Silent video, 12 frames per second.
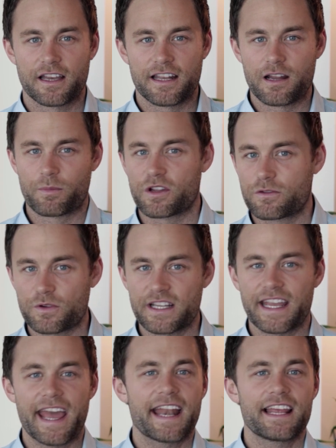And number
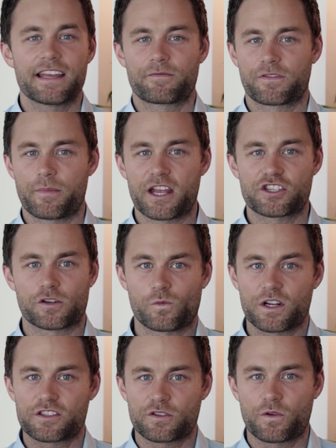three, any information
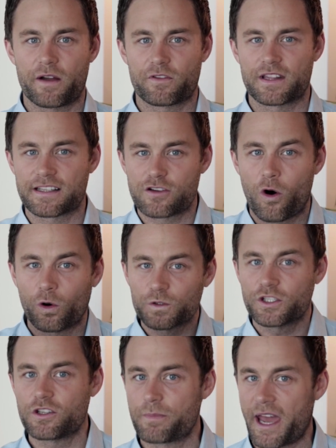whatsoever that's
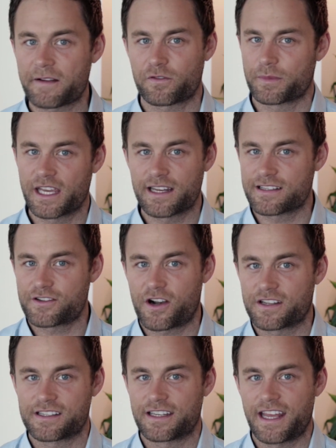holding you back from getting
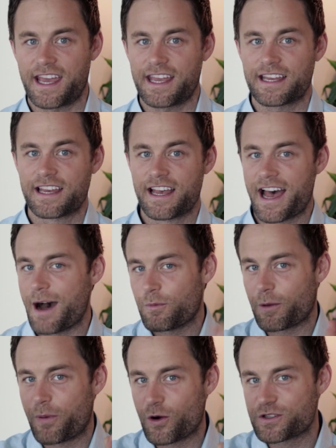started today, I'm
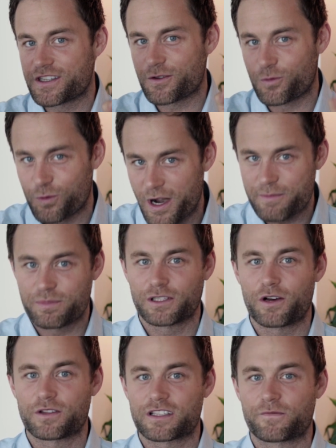gonna post it right
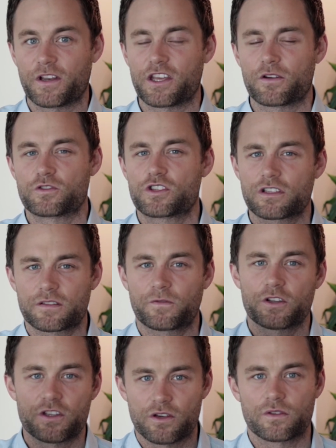below this video just
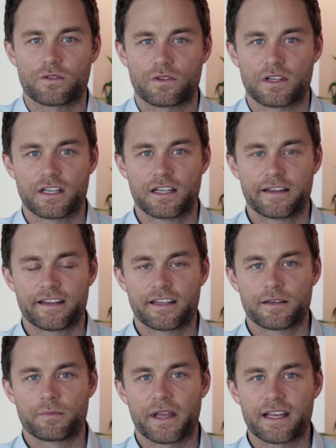for you.
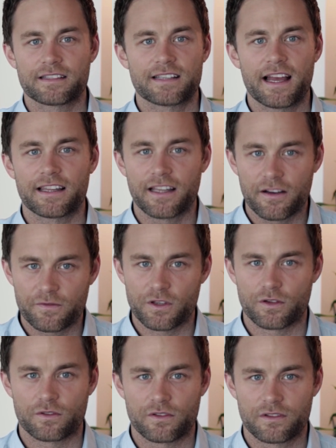Because I love
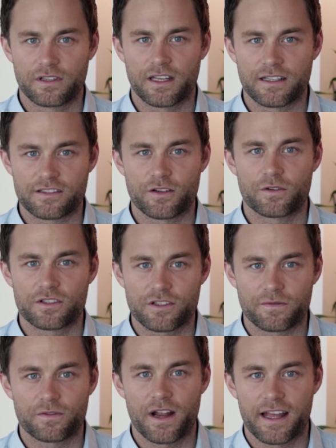you, and so does
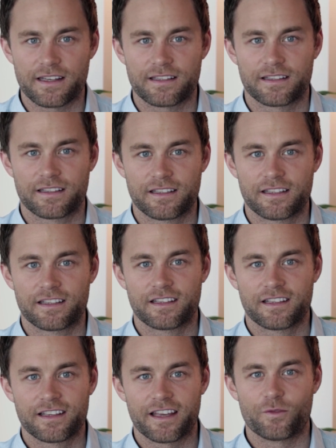your friend.
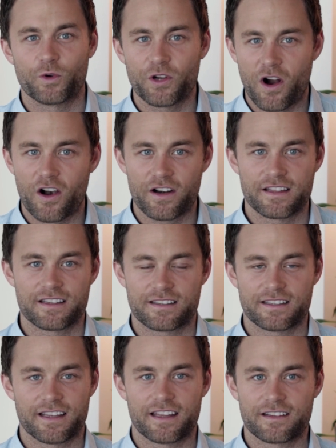And we are in
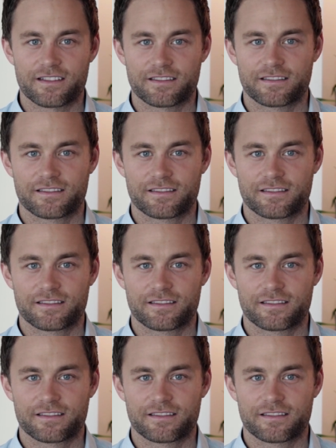this together.